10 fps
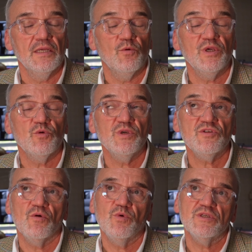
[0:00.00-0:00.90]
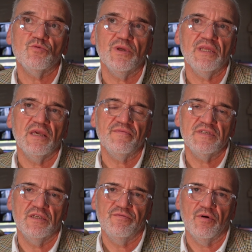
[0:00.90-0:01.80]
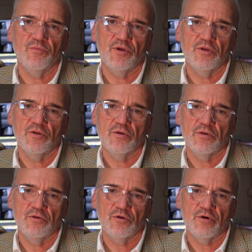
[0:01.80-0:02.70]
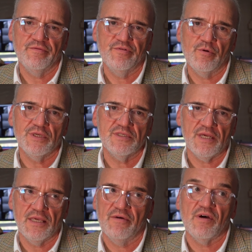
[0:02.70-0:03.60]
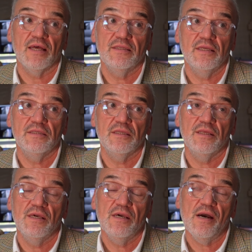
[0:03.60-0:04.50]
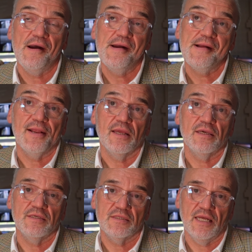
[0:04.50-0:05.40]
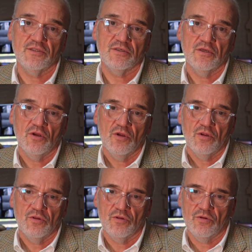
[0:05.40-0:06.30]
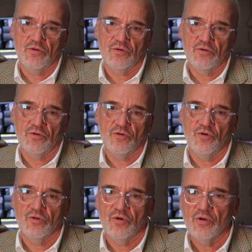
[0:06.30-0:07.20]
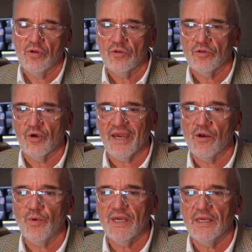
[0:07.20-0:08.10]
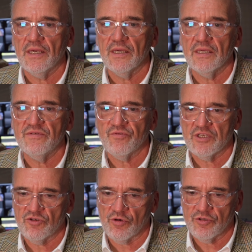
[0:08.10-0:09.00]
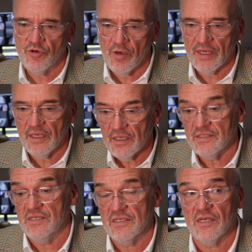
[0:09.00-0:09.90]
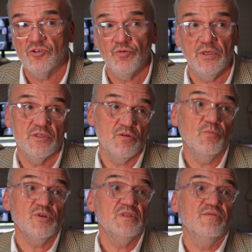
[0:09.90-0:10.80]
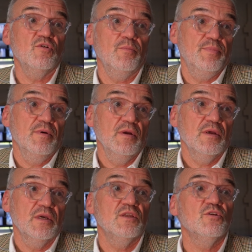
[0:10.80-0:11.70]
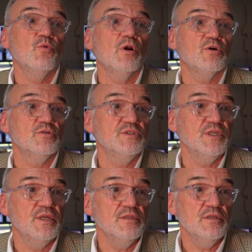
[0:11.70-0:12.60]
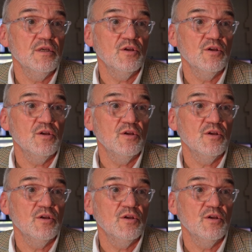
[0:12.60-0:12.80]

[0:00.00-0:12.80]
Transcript: With, with, with what I have seen from the, the, the conference I have attended here, is that the, the, the railway infrastructure here in this country is the most developed in the whole continent.